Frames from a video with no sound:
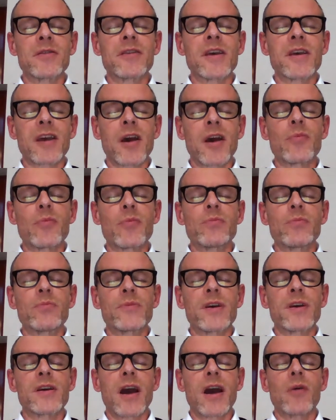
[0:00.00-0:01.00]

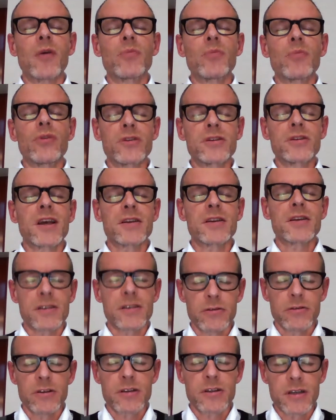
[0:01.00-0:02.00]
take our process
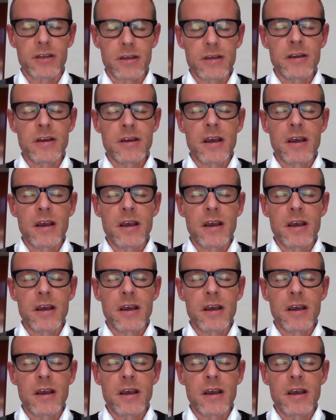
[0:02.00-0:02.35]
seriously,